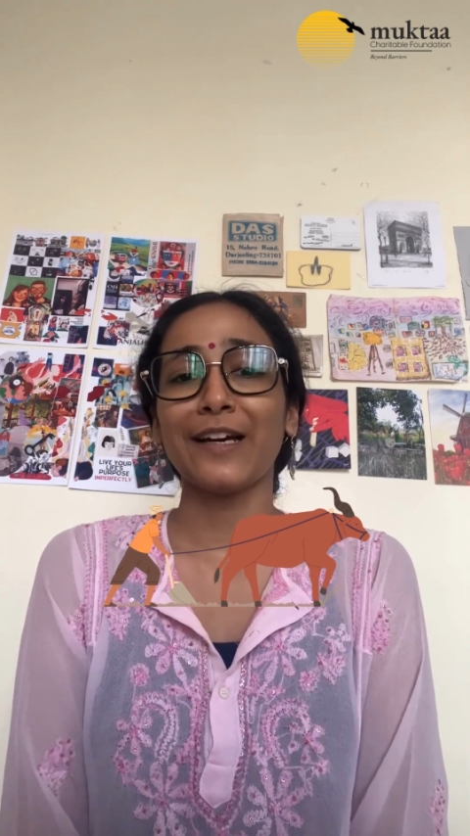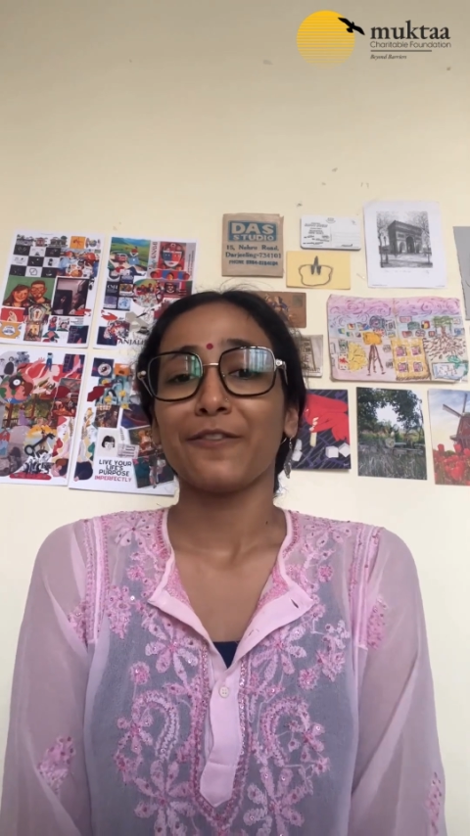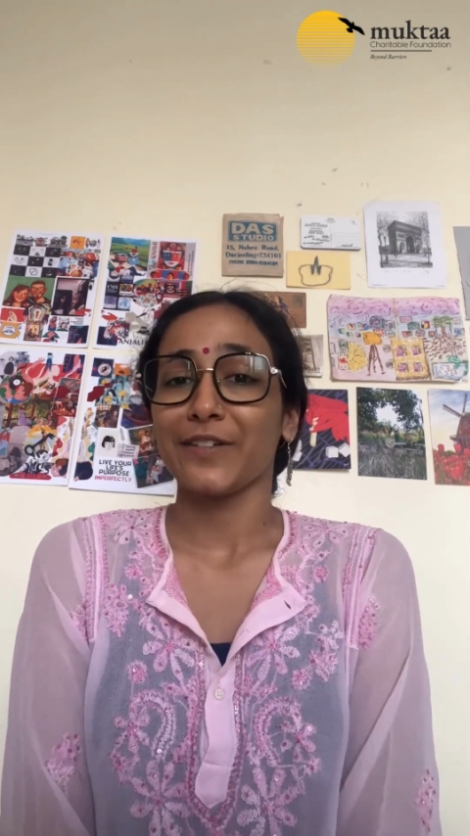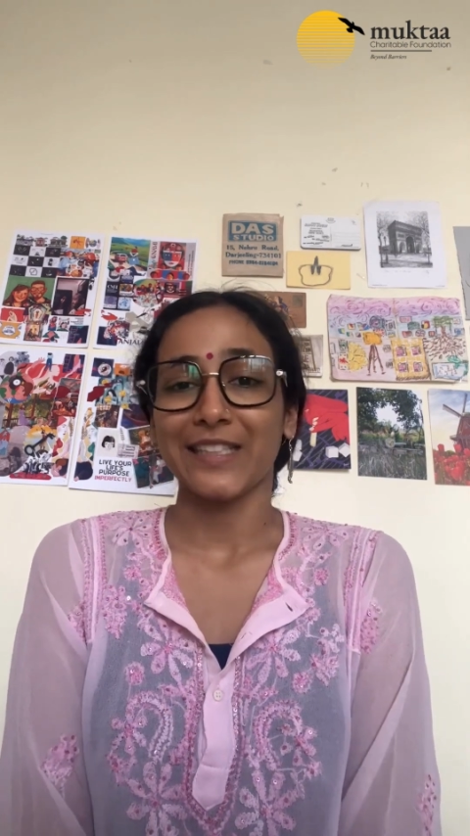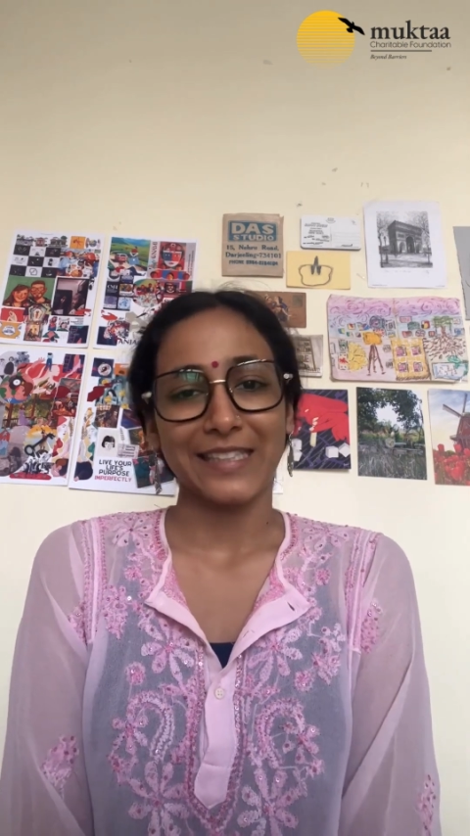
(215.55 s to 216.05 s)

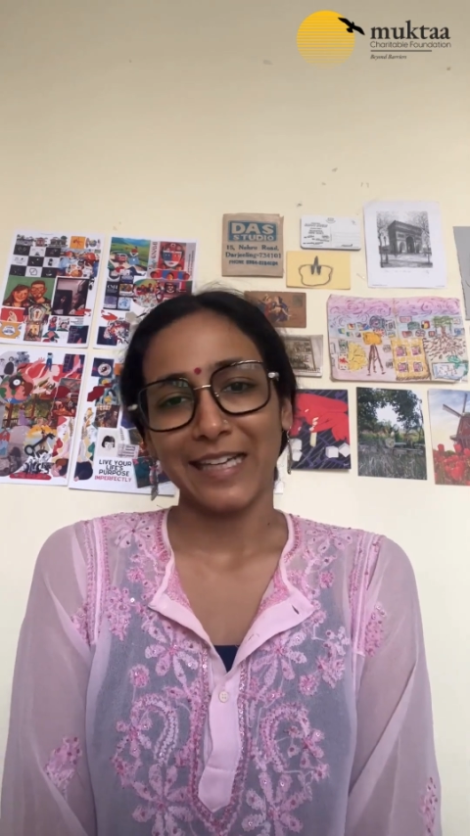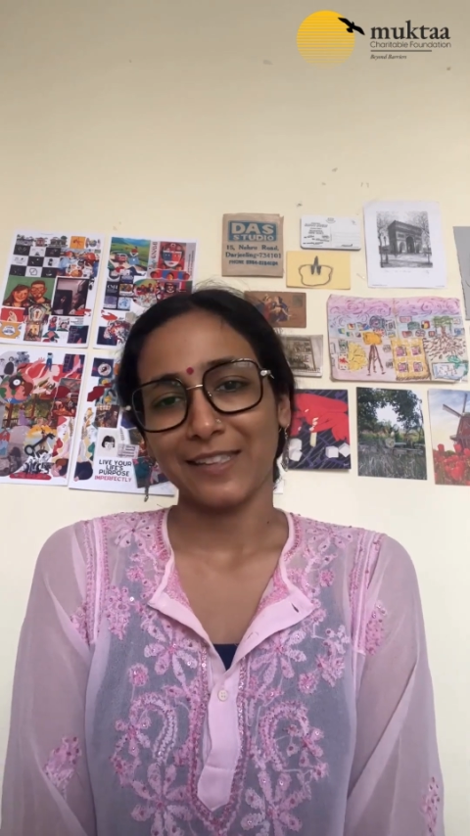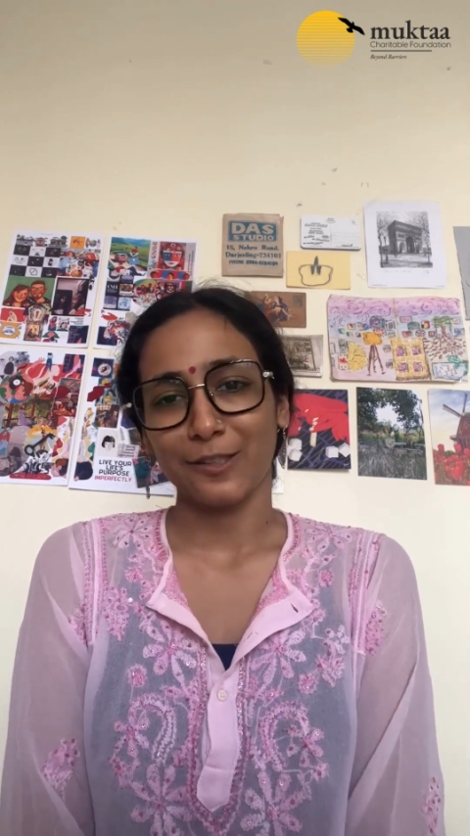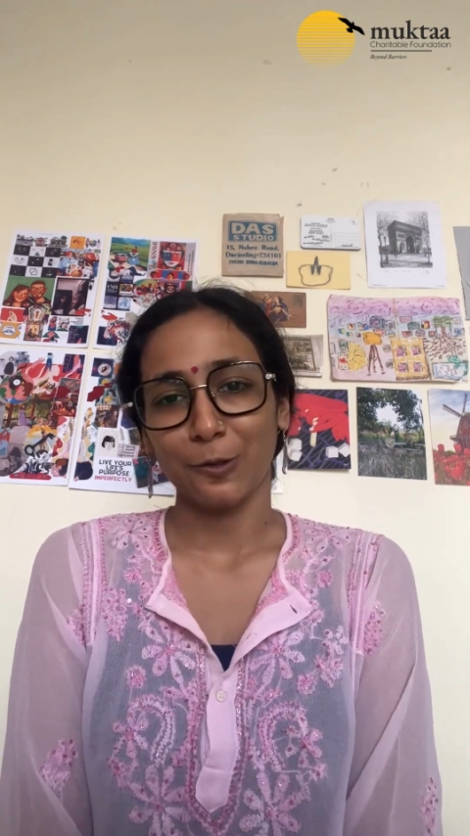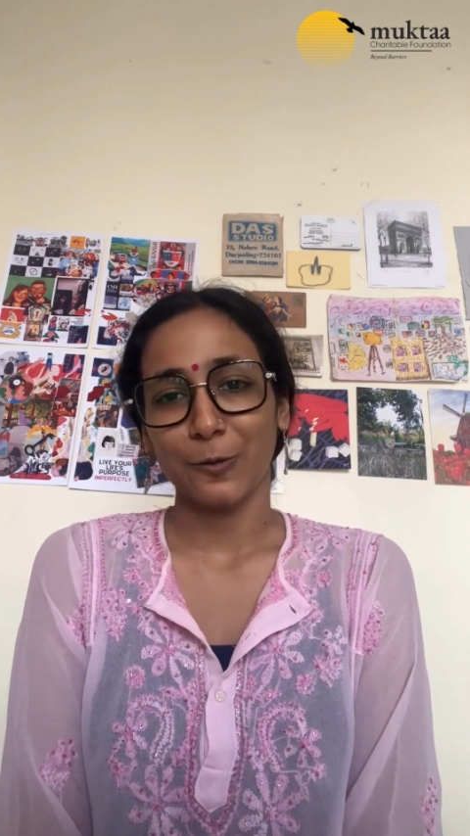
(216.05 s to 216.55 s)
feels
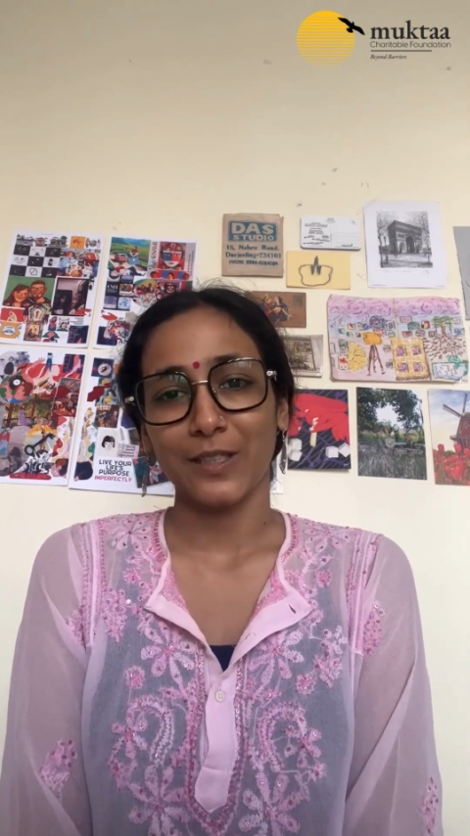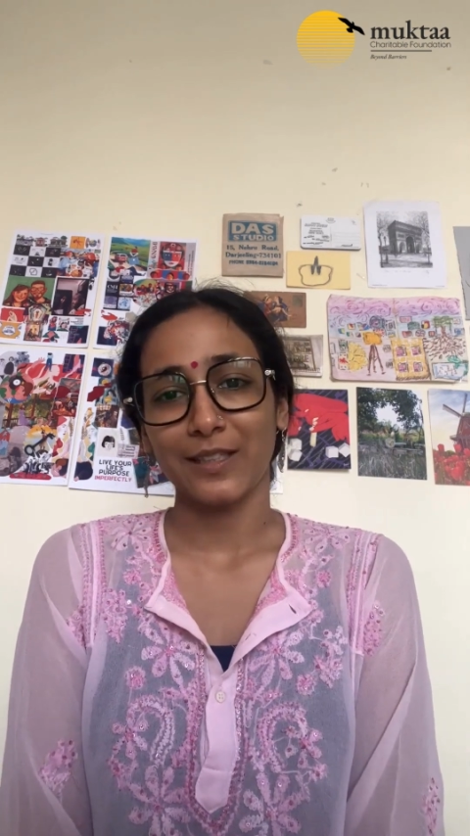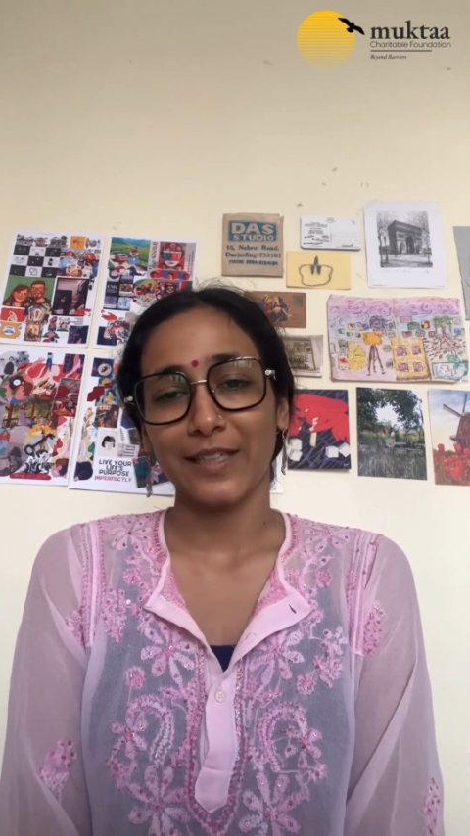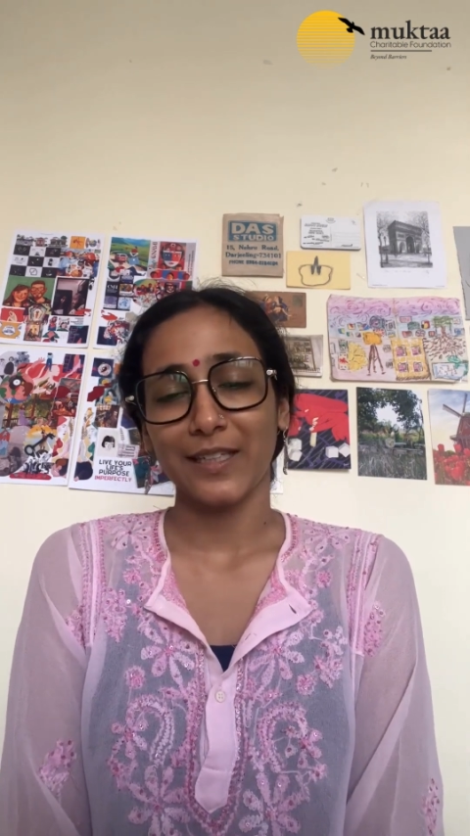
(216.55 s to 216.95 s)
less alone in their